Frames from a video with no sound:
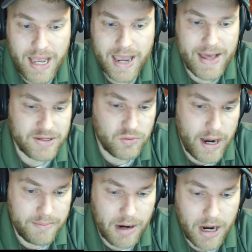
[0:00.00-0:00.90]
And that's
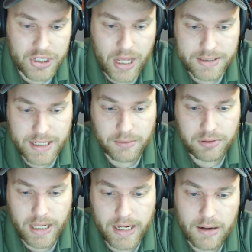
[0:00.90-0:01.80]
why Pasha Alexander
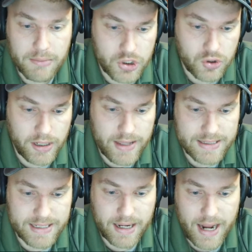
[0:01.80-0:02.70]
played a majority of that
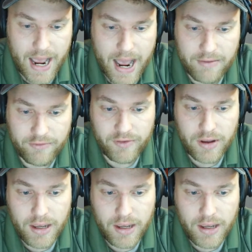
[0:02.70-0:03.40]
second half